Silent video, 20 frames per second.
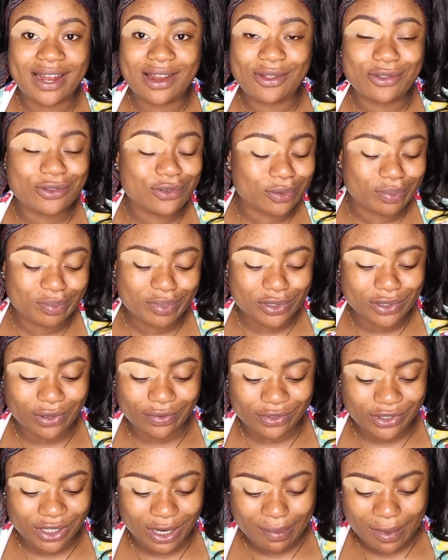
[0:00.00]
little bit
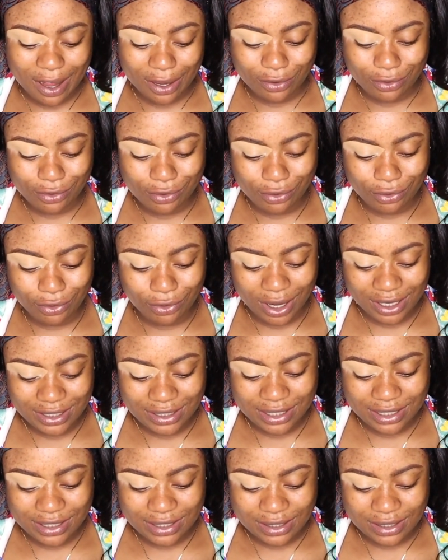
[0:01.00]
of drama, you know, at
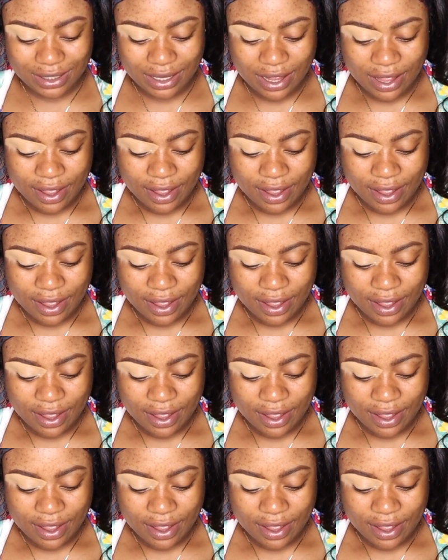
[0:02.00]
least